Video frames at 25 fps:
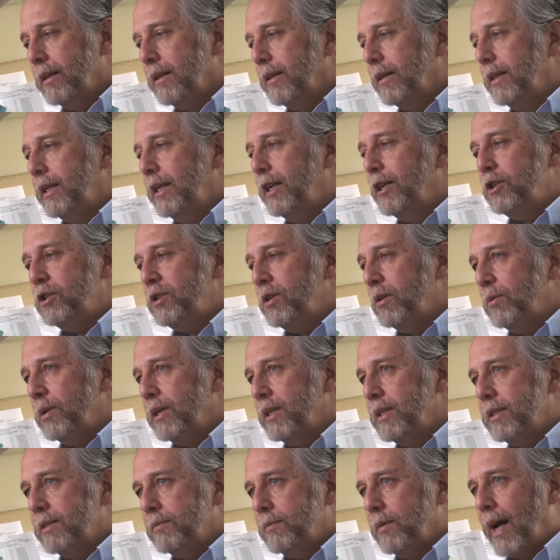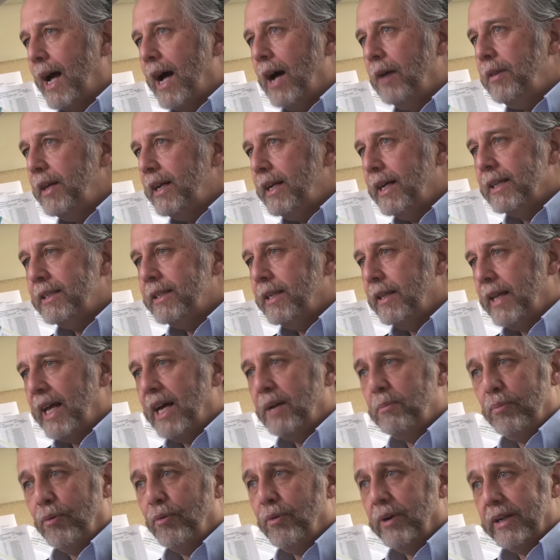the issue is how they got to that
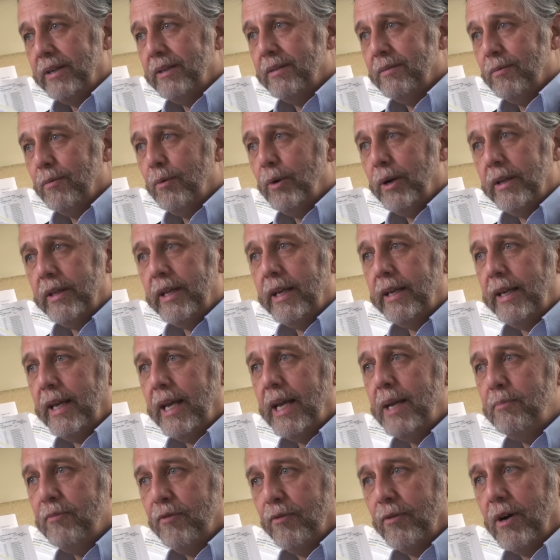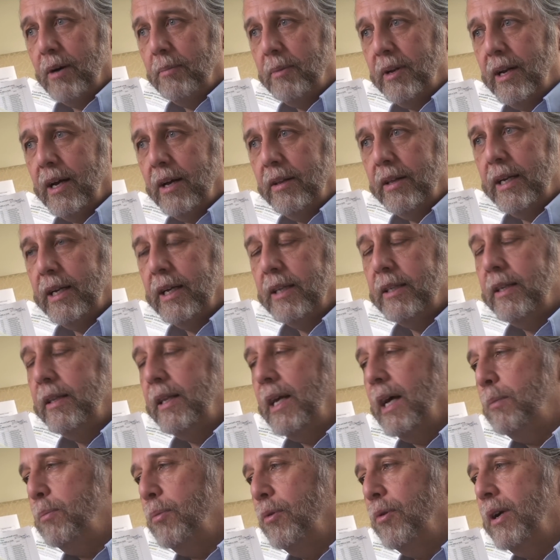point, where they came from and how they got to
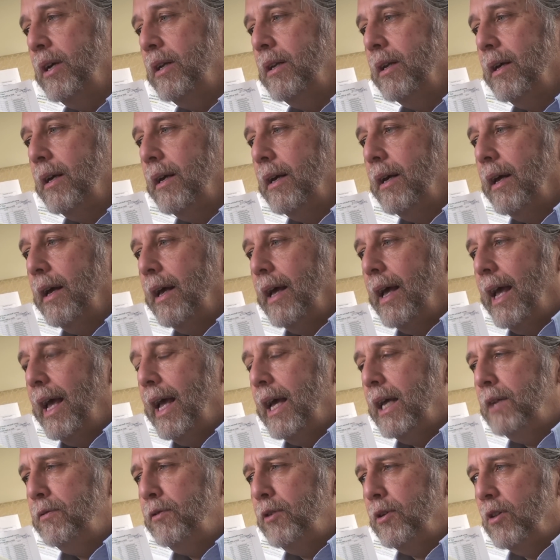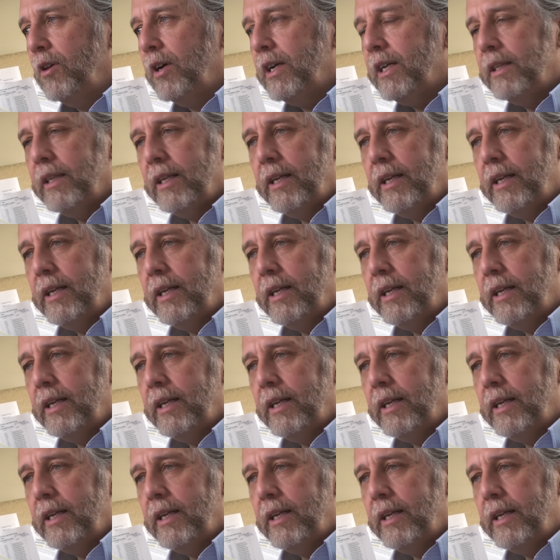that point. And if you look at the